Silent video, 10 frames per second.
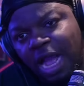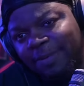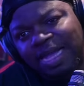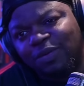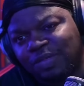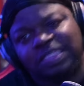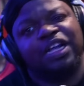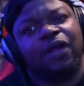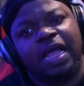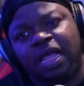I'm not gonna say
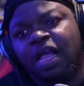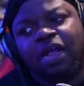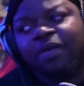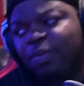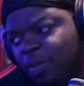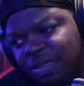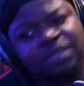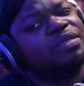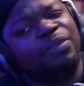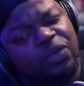it. I like Caribbean women
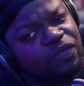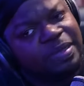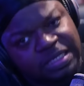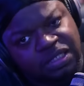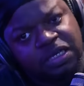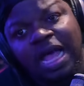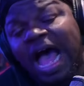do some beautiful bitches.